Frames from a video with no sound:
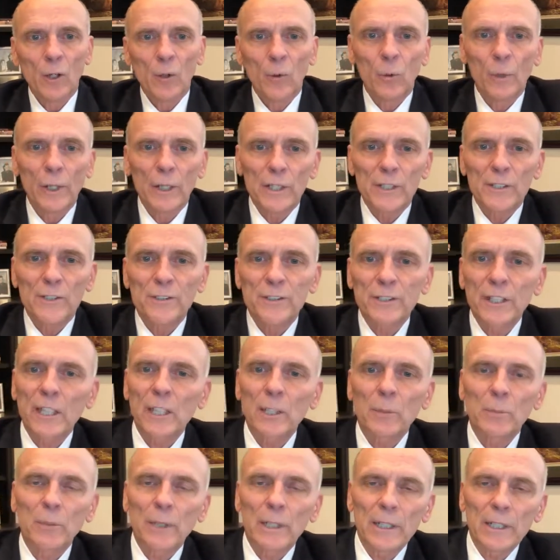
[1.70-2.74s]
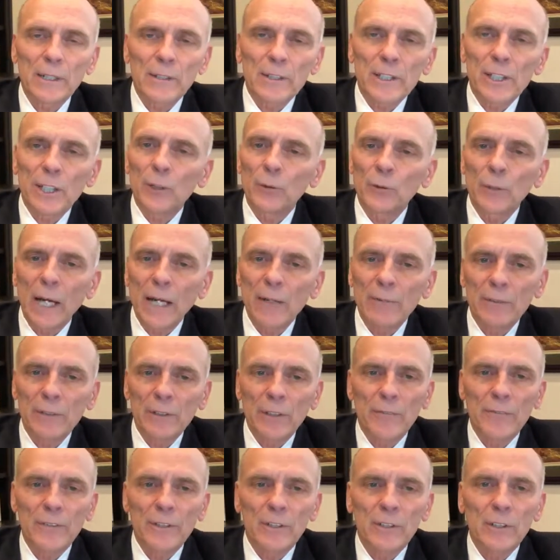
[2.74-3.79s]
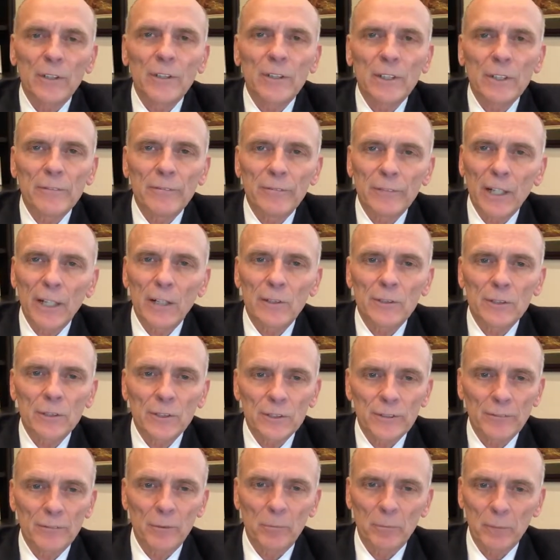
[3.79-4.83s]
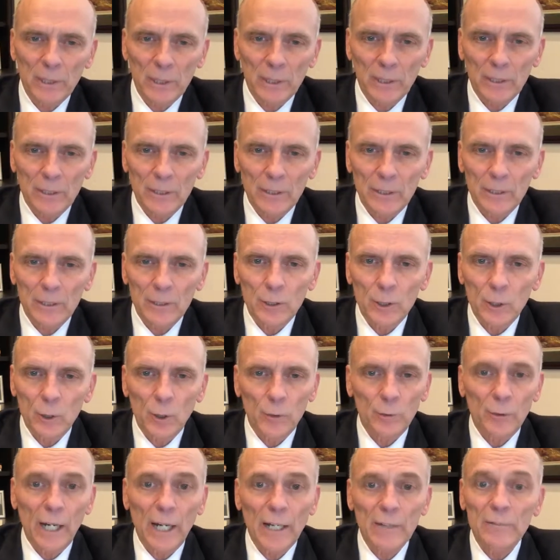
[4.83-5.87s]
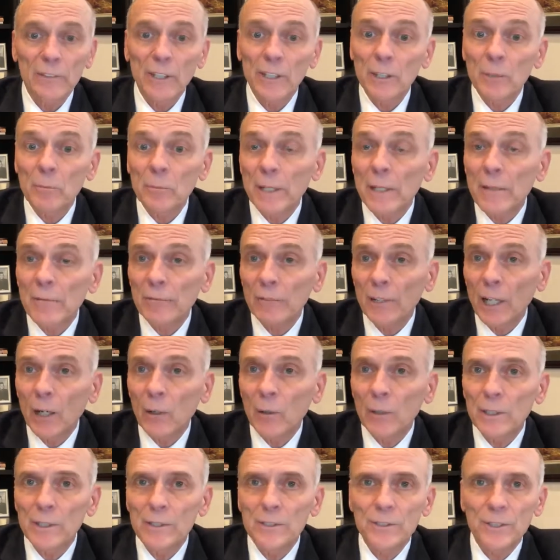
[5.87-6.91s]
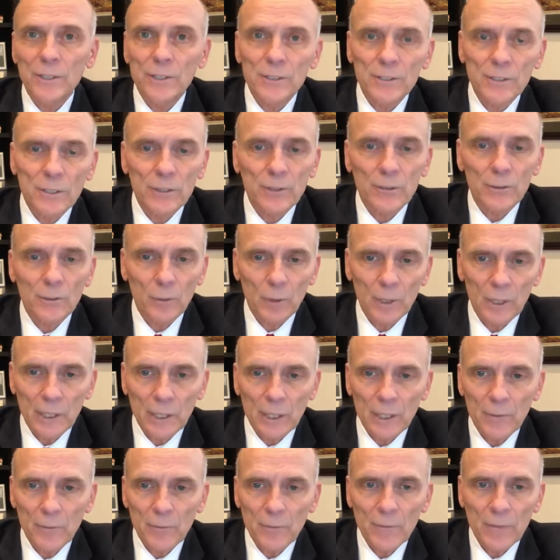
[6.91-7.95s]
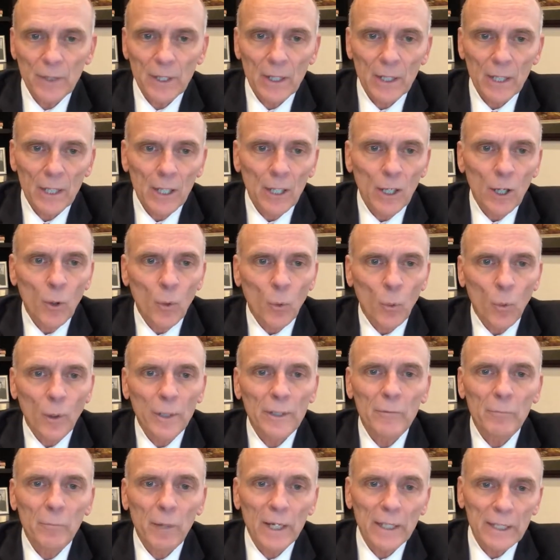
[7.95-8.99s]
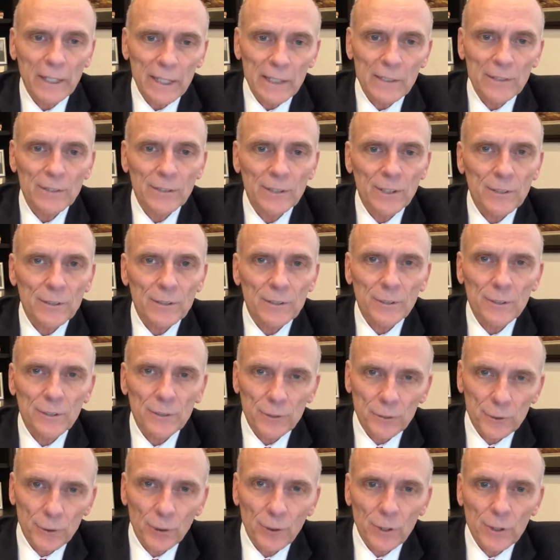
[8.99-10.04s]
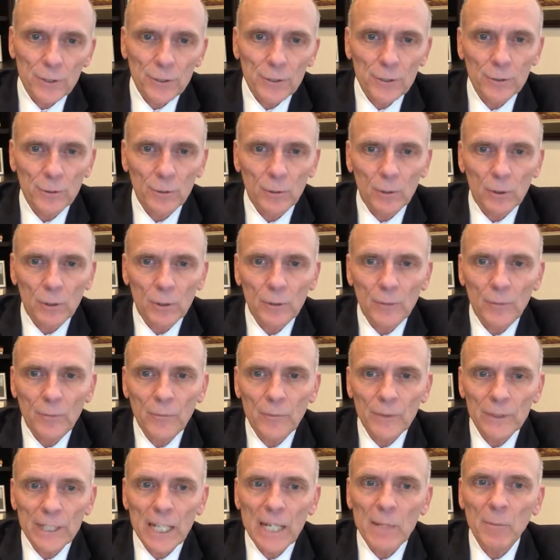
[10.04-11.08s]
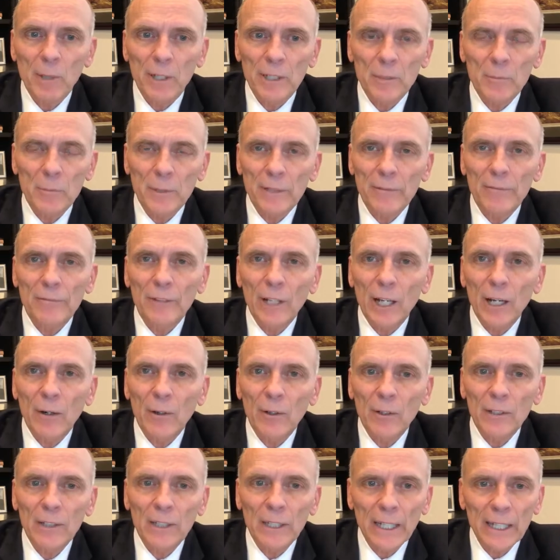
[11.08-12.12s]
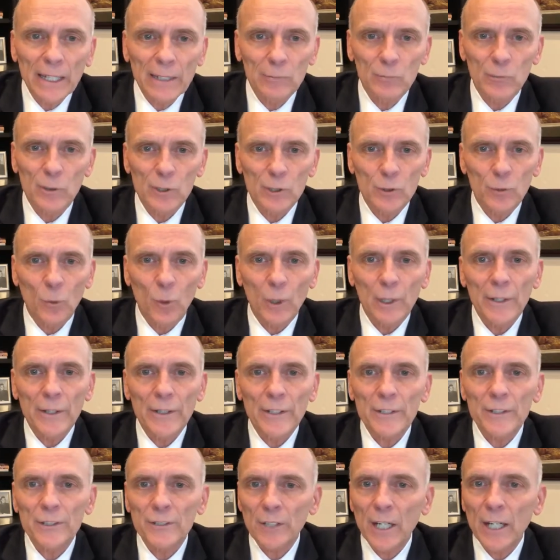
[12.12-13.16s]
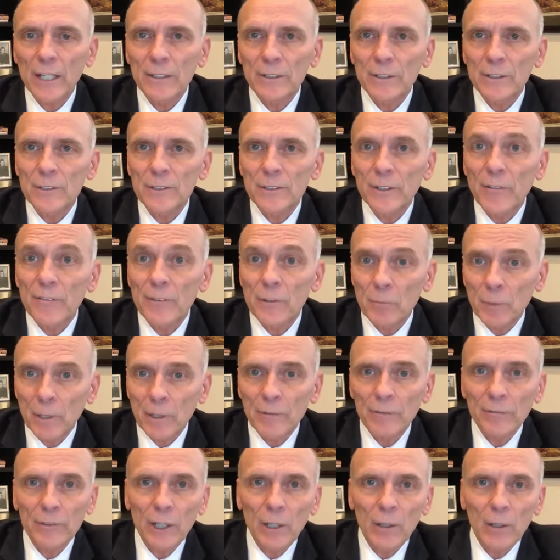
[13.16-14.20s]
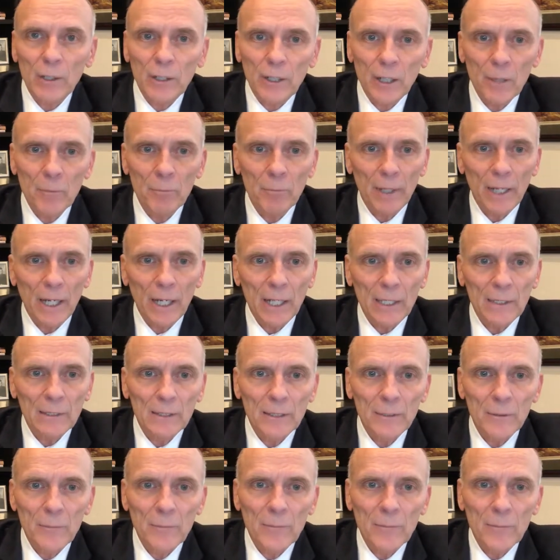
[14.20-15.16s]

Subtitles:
We are celebrating the arrival of the early founders of America, who arrived on the Mayflower in 1620. One of my ancestors, George Sewall, came on the Mayflower and was one of the signers of the Mayflower Compact.